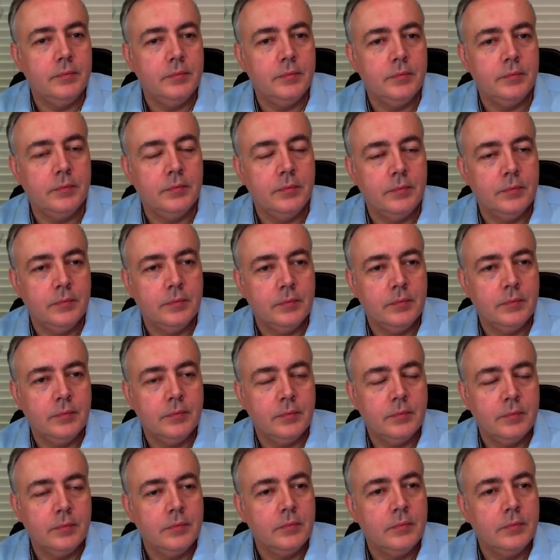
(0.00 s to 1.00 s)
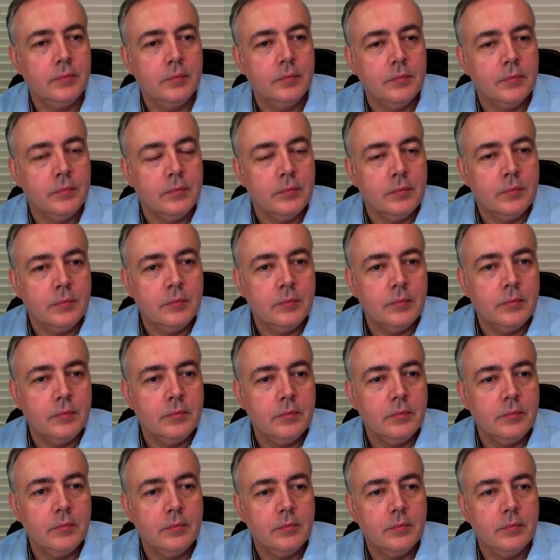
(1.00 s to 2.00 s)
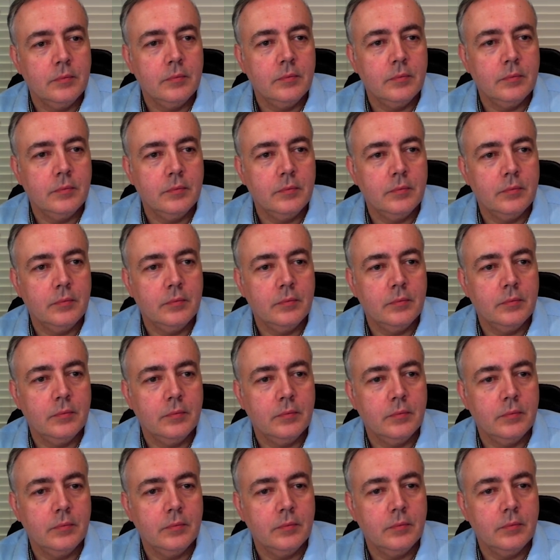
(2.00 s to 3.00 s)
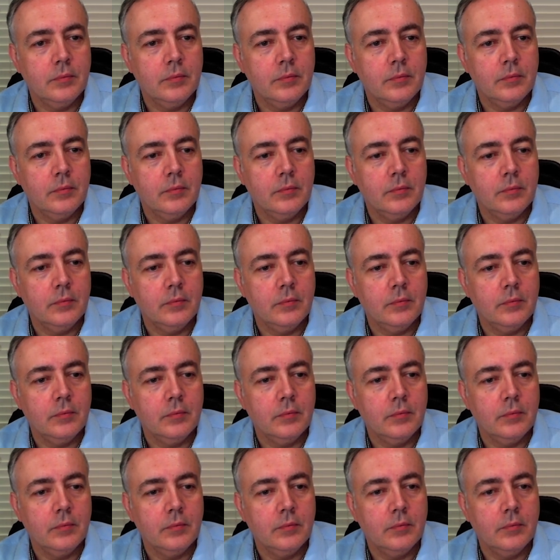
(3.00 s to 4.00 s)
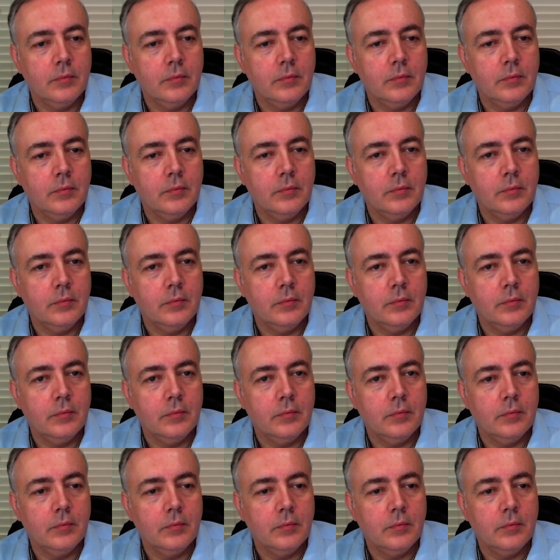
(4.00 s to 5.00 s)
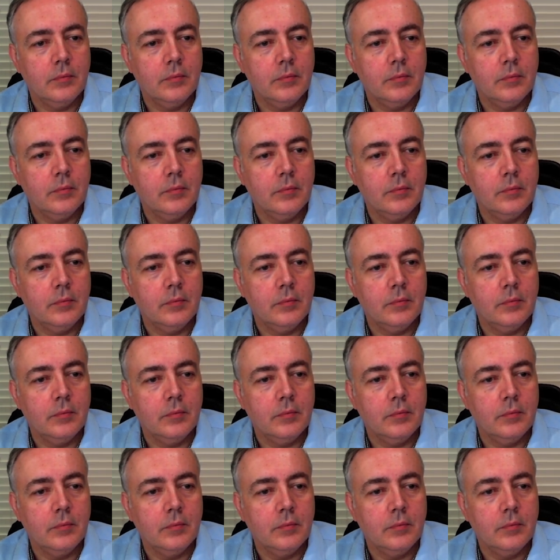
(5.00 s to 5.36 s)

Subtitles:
No words are spoken by the person on screen.